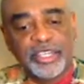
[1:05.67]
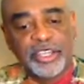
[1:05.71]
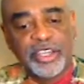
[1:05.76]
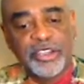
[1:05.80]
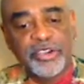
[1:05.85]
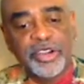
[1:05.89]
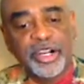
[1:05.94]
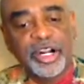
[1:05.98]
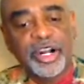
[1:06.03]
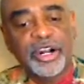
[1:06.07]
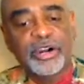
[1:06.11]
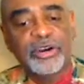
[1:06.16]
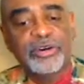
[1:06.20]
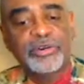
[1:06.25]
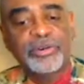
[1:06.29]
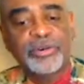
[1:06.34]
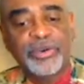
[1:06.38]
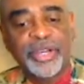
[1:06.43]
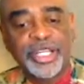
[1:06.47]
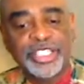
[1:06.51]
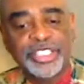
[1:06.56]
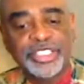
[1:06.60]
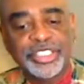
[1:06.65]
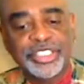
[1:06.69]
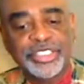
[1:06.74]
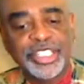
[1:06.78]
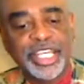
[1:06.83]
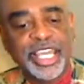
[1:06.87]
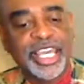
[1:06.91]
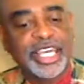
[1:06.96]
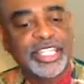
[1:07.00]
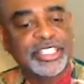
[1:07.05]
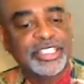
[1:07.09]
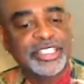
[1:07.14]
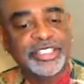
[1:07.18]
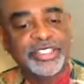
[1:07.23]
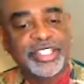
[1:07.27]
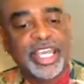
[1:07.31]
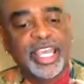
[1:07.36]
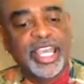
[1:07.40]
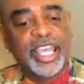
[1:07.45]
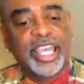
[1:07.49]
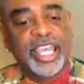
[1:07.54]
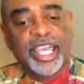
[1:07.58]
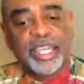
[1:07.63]
Here are all questions answered.
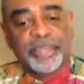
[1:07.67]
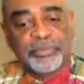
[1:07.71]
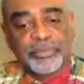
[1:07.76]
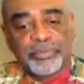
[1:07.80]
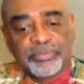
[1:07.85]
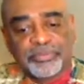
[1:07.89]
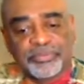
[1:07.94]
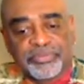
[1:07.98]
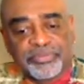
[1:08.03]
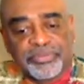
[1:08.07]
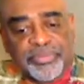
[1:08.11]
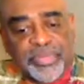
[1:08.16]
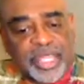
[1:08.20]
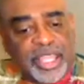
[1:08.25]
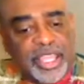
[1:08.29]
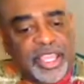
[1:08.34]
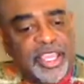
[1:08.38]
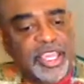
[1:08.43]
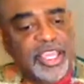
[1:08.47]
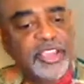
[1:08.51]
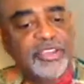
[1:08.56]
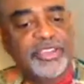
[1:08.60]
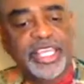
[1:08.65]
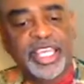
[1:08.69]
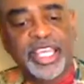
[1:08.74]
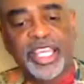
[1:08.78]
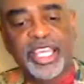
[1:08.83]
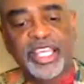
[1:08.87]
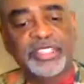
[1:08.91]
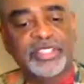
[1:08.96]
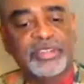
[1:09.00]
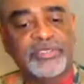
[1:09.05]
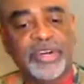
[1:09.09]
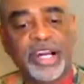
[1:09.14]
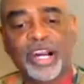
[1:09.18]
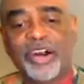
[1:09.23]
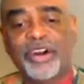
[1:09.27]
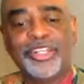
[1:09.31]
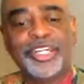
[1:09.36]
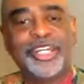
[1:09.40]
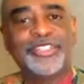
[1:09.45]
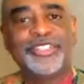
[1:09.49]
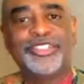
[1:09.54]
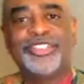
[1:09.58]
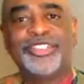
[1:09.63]
Here the end of
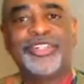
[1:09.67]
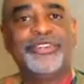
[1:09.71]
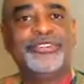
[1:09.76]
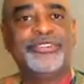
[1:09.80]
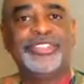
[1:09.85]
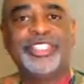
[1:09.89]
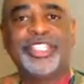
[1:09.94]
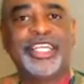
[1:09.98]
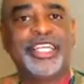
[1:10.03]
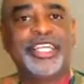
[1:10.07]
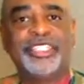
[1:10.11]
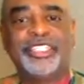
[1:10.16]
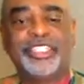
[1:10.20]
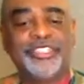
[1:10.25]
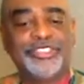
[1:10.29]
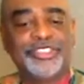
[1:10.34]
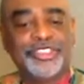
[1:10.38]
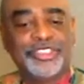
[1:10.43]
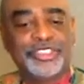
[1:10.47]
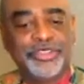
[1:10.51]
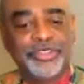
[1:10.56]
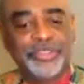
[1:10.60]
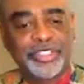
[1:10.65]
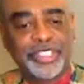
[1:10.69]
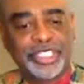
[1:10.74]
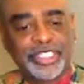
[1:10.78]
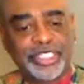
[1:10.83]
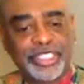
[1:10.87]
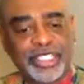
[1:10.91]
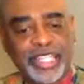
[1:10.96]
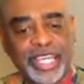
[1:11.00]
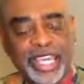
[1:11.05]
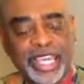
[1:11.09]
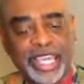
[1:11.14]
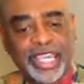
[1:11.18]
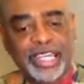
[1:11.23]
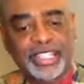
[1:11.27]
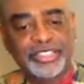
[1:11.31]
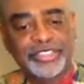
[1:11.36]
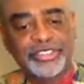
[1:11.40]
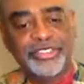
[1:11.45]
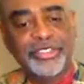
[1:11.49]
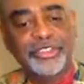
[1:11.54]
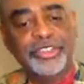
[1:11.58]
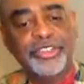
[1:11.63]
all uncertainty is ensured at
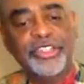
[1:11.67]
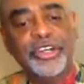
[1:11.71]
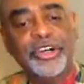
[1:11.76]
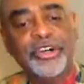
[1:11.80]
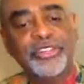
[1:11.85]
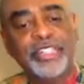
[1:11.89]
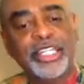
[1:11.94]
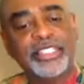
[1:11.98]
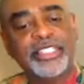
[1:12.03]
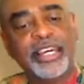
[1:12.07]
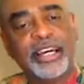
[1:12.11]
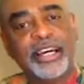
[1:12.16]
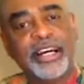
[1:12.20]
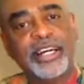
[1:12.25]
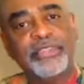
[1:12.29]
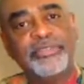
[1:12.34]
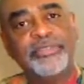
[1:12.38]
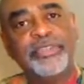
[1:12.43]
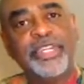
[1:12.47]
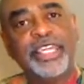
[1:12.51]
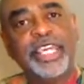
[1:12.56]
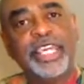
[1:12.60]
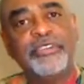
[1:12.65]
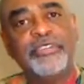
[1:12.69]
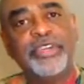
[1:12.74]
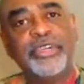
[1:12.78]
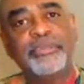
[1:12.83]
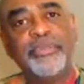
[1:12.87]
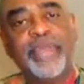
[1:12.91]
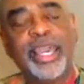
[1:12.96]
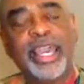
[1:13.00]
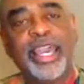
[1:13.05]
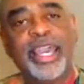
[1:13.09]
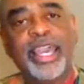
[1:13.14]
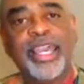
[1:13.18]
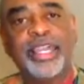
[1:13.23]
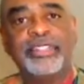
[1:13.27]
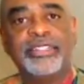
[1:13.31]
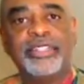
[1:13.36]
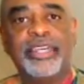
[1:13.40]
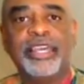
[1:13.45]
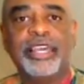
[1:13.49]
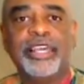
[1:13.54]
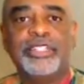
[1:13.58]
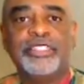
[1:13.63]
last. Do you know that the unforgiving
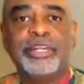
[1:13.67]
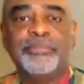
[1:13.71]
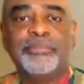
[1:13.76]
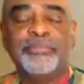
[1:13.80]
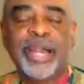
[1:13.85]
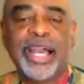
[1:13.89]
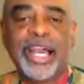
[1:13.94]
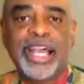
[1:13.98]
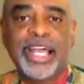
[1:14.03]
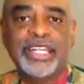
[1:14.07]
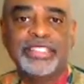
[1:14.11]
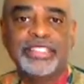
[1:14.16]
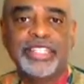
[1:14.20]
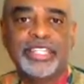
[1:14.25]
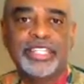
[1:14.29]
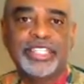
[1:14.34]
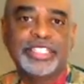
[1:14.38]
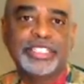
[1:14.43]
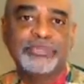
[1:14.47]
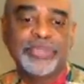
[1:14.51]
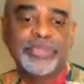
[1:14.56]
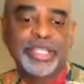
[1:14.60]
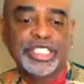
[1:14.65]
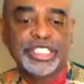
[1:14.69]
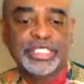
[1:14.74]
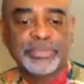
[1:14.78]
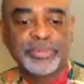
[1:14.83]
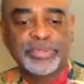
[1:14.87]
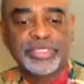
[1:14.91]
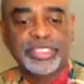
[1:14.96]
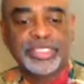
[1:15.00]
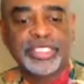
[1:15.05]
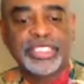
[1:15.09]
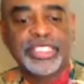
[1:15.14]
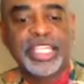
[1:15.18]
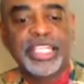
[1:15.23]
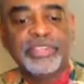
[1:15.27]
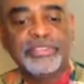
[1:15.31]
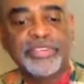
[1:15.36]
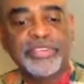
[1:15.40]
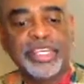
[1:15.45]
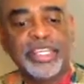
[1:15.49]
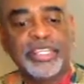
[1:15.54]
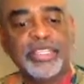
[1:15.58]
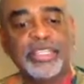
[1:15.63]
mind, the mind that is
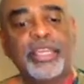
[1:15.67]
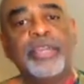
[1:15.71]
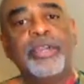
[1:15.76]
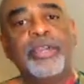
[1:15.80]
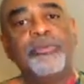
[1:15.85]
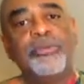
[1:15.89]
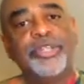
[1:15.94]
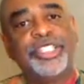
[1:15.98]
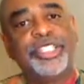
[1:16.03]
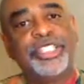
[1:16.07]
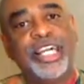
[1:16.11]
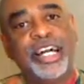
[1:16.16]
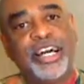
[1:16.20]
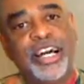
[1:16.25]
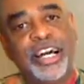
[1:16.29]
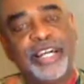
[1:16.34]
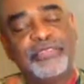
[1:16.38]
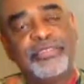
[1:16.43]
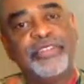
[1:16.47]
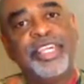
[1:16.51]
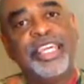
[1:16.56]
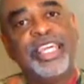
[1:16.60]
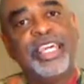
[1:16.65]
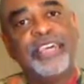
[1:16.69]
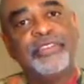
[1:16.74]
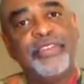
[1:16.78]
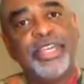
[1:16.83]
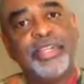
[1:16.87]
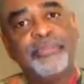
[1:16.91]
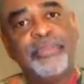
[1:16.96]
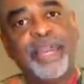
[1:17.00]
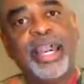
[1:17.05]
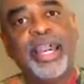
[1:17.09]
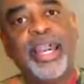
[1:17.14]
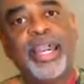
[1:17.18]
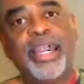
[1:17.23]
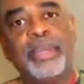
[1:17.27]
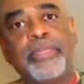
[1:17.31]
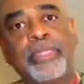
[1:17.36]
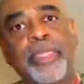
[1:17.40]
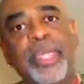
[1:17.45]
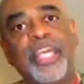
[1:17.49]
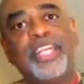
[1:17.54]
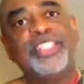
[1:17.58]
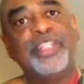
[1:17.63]
misperceiving, which is the unforgiving
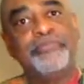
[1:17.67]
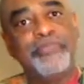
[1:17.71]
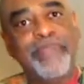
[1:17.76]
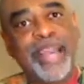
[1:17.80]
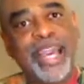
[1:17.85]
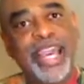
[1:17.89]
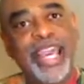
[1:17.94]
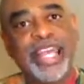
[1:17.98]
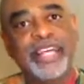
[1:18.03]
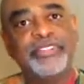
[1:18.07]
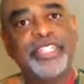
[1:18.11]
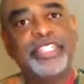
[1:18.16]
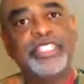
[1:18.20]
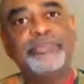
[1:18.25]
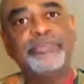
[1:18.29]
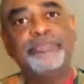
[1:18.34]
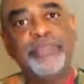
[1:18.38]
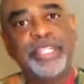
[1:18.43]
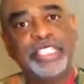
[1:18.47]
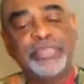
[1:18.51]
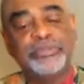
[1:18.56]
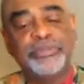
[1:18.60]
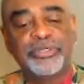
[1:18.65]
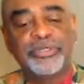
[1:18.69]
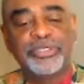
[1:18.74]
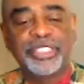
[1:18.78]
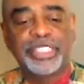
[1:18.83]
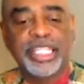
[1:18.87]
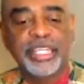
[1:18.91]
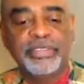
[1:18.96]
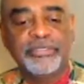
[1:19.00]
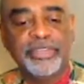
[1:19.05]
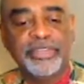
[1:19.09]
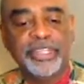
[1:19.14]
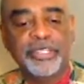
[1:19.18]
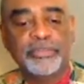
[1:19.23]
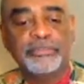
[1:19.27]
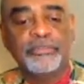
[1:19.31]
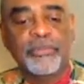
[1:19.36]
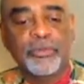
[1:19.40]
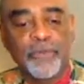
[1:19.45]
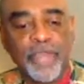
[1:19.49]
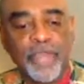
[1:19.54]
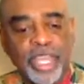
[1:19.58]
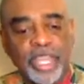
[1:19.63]
mind, is a mind that's misperceiving?
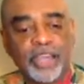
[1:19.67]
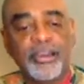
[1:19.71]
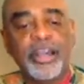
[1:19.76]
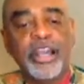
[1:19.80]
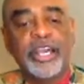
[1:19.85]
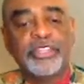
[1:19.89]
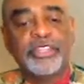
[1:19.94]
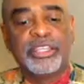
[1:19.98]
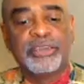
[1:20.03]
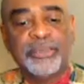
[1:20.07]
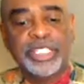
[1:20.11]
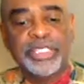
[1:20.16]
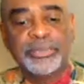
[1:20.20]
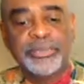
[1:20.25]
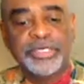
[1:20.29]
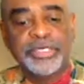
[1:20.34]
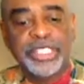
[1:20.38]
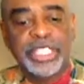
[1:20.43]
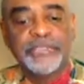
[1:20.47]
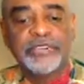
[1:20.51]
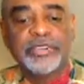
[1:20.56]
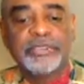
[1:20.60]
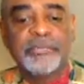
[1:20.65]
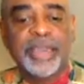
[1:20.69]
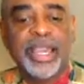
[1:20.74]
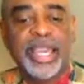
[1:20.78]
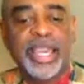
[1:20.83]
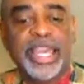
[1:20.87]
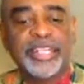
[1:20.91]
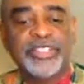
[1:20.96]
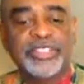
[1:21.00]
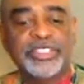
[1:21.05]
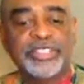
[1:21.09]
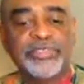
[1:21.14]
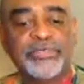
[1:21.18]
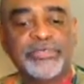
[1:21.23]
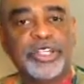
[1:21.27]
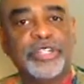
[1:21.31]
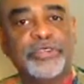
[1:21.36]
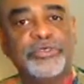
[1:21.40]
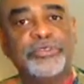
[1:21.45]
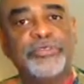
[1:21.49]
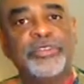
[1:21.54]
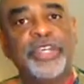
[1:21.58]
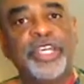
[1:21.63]
Well, the misperceiving mind is
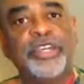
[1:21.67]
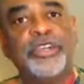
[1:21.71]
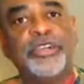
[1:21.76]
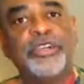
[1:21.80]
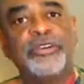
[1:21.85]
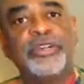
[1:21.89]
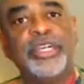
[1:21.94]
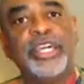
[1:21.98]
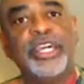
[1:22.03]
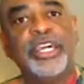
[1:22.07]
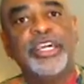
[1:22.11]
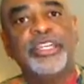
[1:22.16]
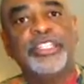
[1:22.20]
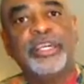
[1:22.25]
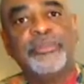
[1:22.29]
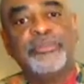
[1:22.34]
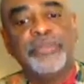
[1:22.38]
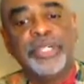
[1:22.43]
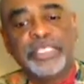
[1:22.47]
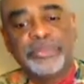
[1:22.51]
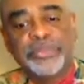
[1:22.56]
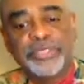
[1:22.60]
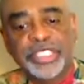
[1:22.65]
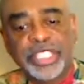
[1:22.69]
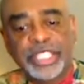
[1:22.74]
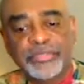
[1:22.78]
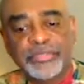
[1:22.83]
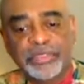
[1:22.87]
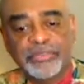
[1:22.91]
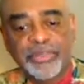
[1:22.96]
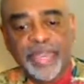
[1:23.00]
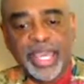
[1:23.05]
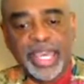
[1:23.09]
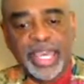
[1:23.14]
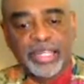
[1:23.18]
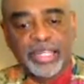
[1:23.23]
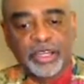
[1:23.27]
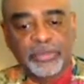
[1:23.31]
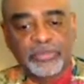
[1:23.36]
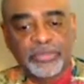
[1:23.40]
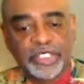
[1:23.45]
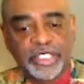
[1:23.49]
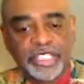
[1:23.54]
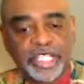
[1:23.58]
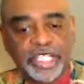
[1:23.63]
full of fear. The misperceiving mind
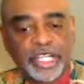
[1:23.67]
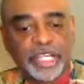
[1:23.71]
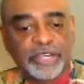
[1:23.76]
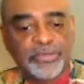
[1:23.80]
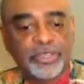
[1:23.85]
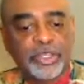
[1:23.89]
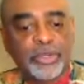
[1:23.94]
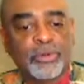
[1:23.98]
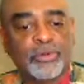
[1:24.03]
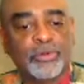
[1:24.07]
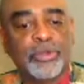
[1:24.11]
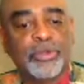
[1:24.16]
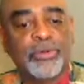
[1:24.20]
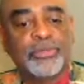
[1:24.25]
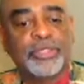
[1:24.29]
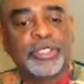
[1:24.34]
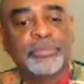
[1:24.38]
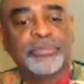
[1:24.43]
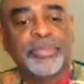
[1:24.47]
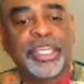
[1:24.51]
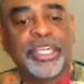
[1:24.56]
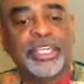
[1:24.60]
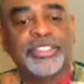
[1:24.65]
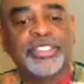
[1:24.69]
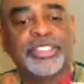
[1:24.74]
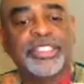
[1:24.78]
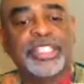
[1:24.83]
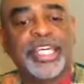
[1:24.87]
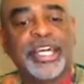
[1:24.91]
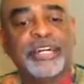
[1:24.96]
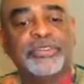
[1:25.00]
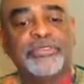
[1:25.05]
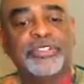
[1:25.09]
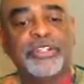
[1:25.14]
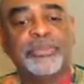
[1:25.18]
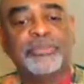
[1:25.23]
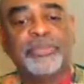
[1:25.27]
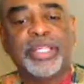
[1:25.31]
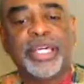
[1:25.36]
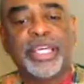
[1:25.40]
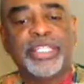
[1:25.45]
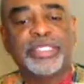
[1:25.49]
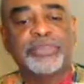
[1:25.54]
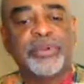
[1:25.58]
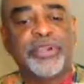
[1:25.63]
offers love no room to be itself, no
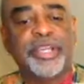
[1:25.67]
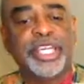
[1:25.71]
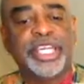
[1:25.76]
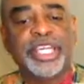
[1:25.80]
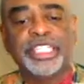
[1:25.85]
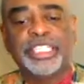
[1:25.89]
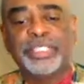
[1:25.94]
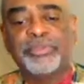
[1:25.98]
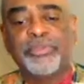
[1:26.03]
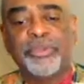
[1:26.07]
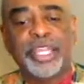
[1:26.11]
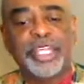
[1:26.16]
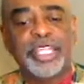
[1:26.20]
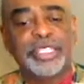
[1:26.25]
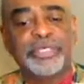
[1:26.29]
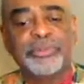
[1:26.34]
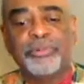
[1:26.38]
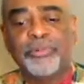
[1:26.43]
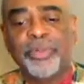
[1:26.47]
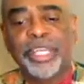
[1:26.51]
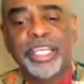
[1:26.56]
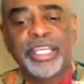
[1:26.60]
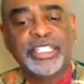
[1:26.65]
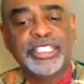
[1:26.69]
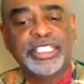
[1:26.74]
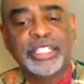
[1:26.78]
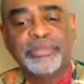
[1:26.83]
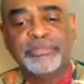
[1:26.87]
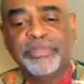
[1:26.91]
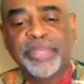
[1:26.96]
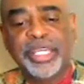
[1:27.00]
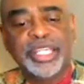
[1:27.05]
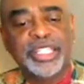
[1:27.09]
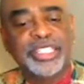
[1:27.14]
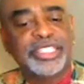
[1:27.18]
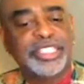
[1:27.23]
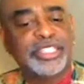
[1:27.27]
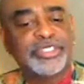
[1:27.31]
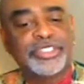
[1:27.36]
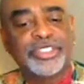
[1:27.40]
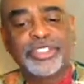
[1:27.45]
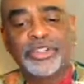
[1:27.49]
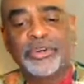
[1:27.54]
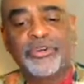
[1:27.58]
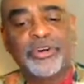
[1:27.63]
place where it can spread its wings in peace
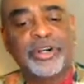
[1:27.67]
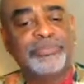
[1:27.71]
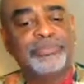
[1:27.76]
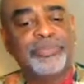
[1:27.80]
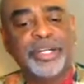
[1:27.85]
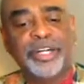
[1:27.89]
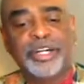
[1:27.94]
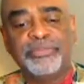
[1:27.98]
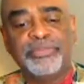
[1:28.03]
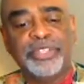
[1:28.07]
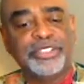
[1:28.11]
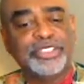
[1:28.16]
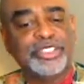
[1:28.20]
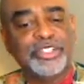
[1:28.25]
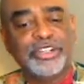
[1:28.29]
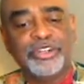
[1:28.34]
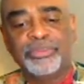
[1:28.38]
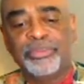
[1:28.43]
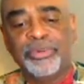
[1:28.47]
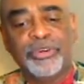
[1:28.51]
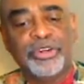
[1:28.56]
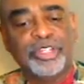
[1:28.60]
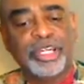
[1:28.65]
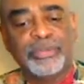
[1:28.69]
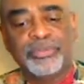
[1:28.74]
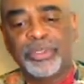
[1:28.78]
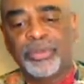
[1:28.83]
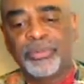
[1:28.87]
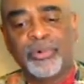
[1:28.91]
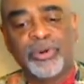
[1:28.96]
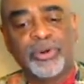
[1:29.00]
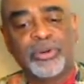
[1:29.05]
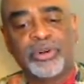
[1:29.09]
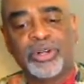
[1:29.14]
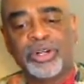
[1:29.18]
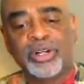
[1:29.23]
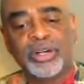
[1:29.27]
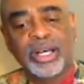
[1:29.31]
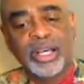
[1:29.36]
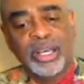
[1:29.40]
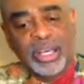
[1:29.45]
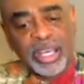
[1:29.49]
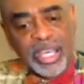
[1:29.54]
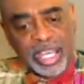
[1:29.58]
and soar above the turmoil of the world.